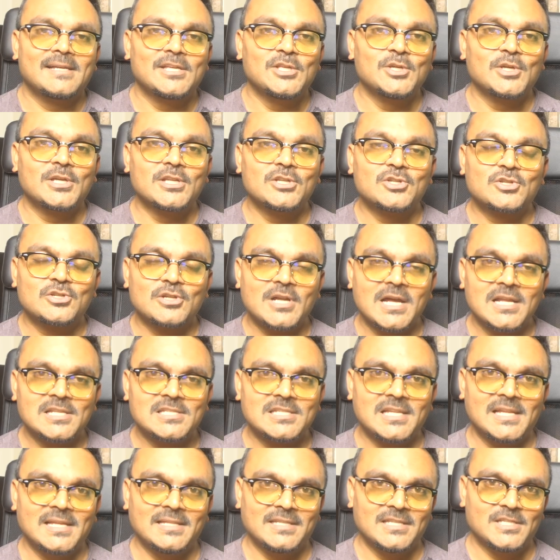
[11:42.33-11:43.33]
you can
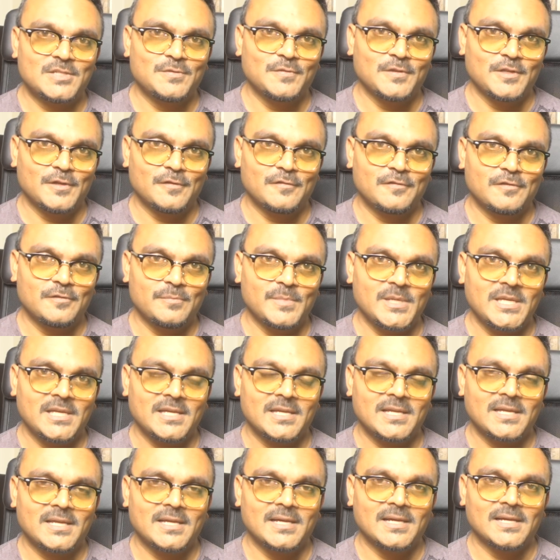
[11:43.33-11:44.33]
translate this video for me
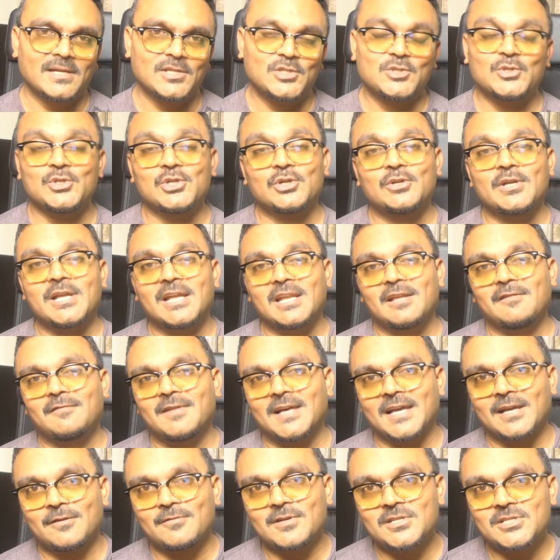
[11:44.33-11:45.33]
to your native
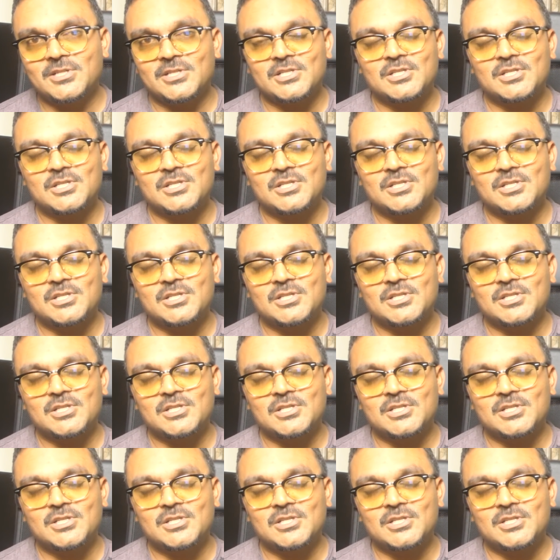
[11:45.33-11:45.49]
language.